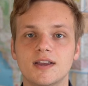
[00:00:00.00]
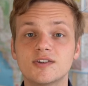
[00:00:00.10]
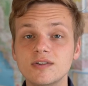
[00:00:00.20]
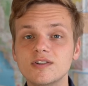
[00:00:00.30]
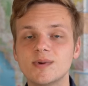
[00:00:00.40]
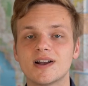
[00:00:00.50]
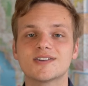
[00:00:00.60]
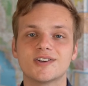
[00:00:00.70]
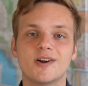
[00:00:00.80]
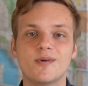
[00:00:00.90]
As soon as we
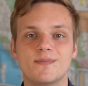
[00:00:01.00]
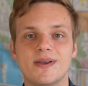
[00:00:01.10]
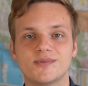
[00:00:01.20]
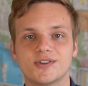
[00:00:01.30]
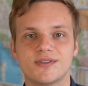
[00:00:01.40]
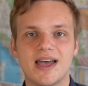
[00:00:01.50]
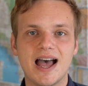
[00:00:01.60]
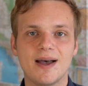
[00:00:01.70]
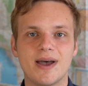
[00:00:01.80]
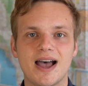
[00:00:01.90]
got started with Pimsleur, the
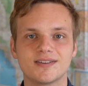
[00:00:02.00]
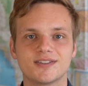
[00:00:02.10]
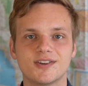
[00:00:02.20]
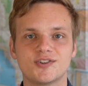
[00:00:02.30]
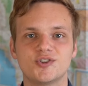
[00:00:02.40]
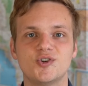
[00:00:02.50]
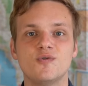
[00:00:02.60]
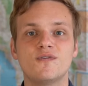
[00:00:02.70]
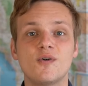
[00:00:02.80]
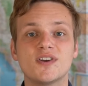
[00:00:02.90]
app asked us
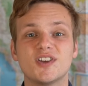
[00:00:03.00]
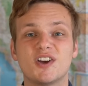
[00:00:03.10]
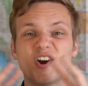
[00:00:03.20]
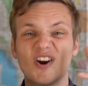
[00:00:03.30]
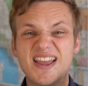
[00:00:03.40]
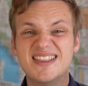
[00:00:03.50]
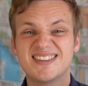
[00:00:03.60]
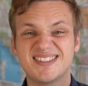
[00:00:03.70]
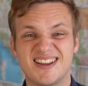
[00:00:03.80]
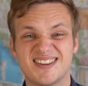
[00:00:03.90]
to focus on our
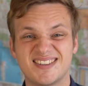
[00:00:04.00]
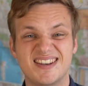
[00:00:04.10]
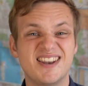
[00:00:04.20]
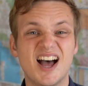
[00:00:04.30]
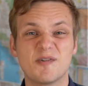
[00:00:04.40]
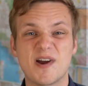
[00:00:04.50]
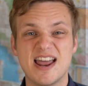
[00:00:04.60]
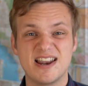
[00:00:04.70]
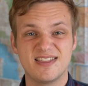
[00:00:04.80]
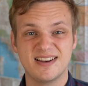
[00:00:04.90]
instincts and not
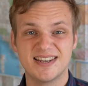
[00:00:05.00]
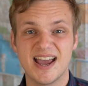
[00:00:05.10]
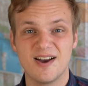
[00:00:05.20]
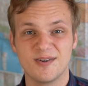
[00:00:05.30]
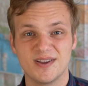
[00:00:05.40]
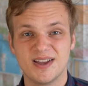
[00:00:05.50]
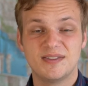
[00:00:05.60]
write anything down.